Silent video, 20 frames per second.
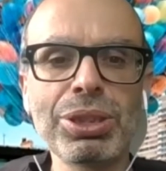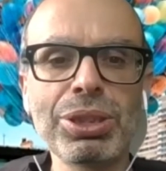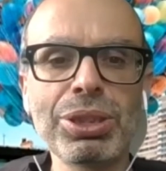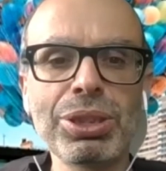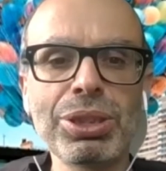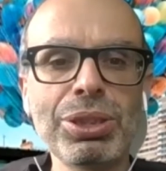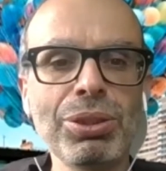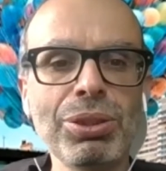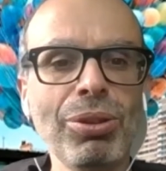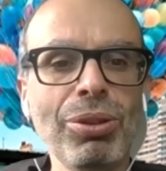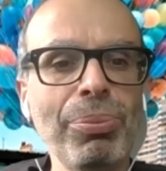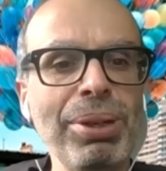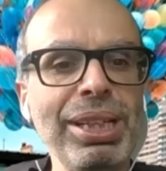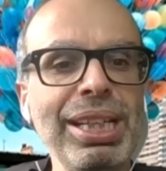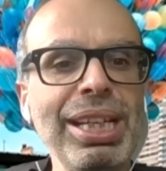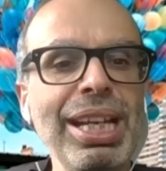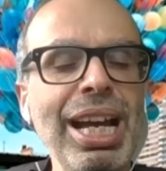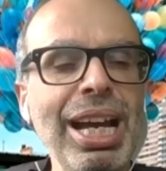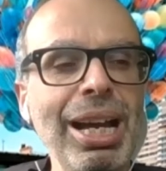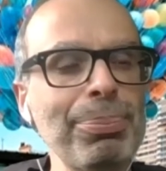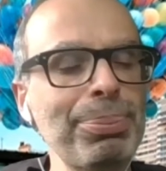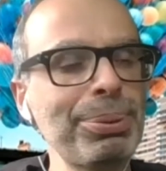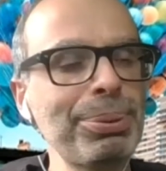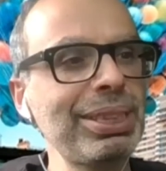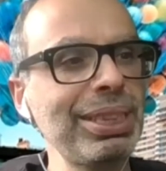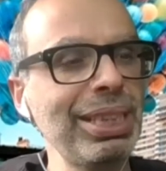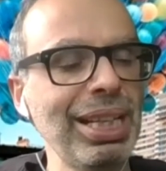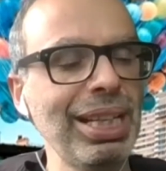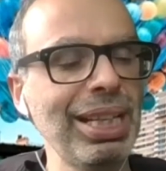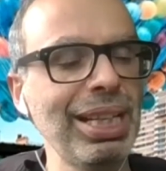so many apps,
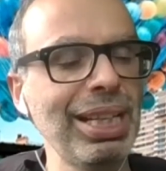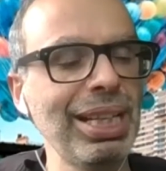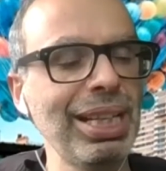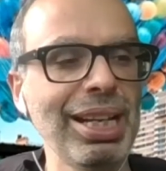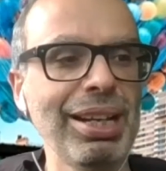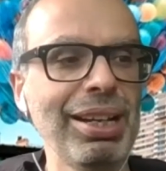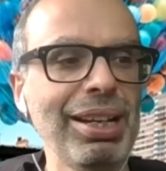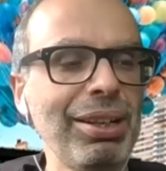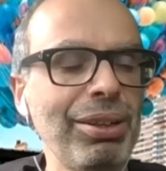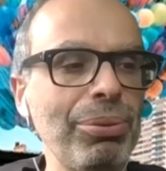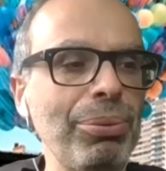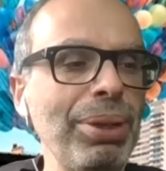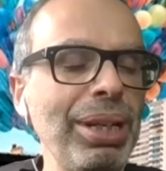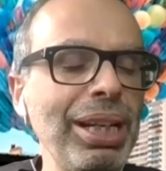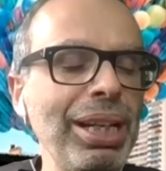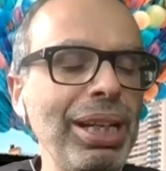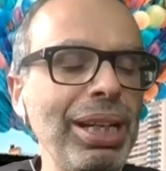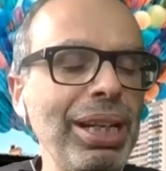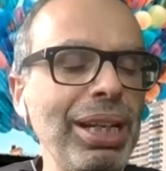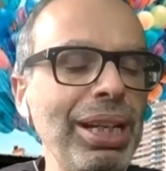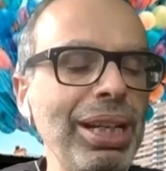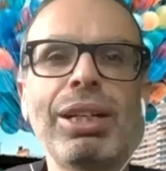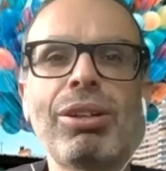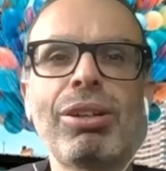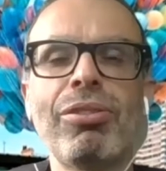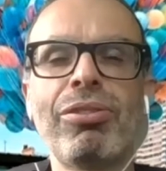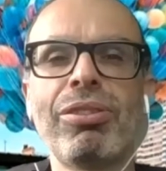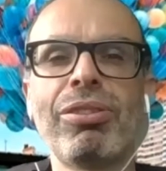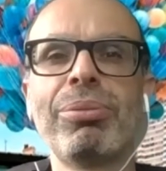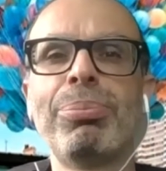really at the
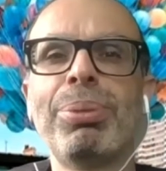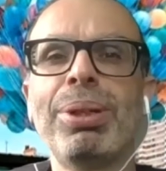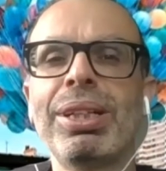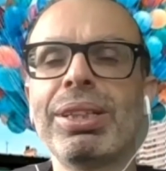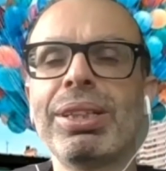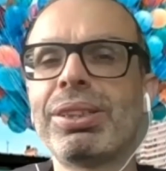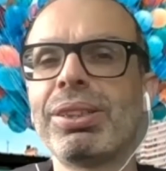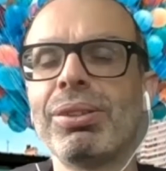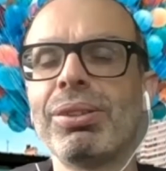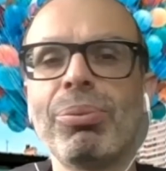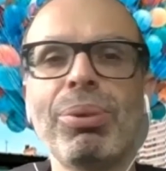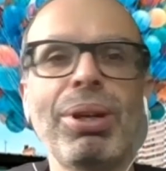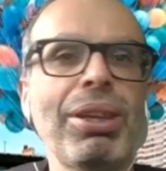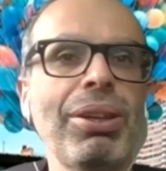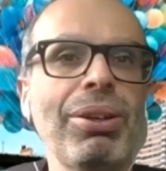click of a button,